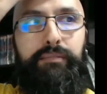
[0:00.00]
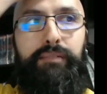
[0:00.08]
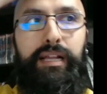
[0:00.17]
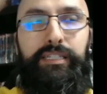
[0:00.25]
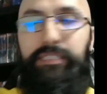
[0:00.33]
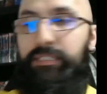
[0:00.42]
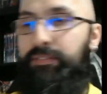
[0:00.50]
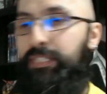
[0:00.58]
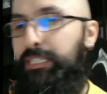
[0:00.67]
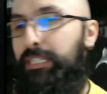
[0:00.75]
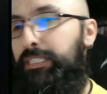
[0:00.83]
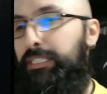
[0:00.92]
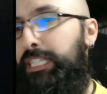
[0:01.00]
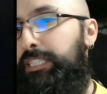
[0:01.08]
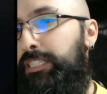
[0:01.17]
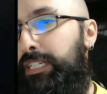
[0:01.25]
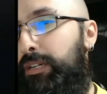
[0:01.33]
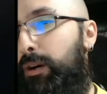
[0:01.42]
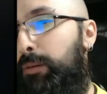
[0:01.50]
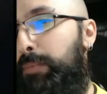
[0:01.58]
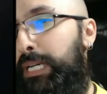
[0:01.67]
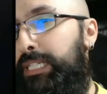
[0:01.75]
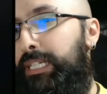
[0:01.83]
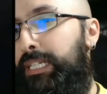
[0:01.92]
records of this other teacher here, All Might.